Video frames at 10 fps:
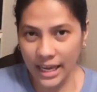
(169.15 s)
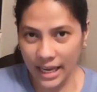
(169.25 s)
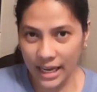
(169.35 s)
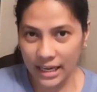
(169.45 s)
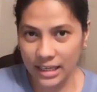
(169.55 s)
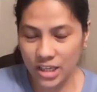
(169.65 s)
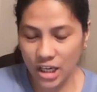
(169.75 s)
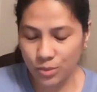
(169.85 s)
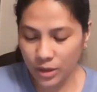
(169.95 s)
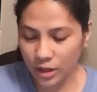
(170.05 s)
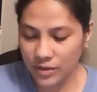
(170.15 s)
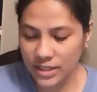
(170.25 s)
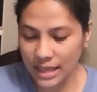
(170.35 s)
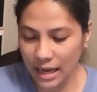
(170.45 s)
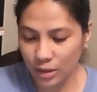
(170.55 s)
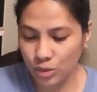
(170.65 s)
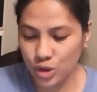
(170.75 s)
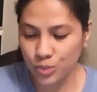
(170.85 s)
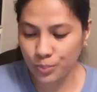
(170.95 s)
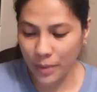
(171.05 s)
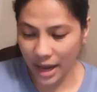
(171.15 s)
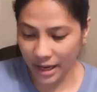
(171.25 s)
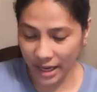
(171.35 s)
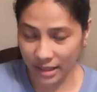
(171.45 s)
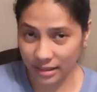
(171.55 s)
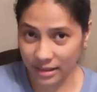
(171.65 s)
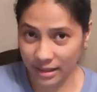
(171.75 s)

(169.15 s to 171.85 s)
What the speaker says: and adjustment of status packet.